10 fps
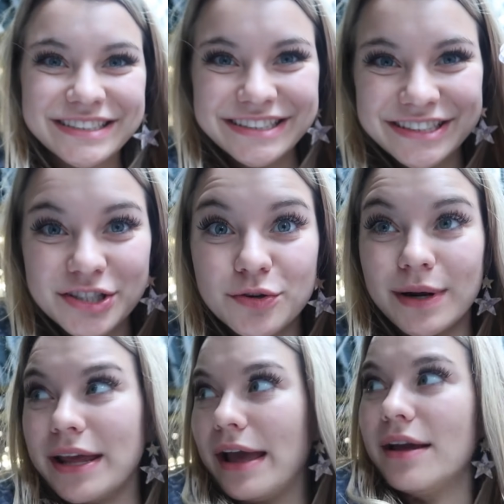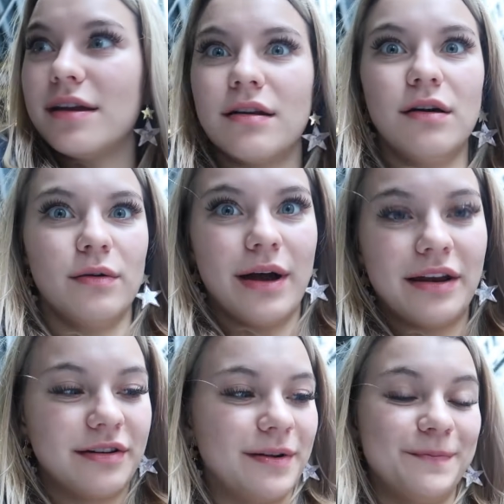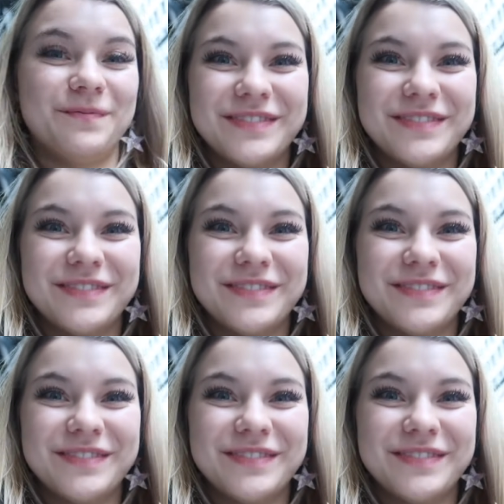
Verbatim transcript: Oh. 28? Oh, I don't know.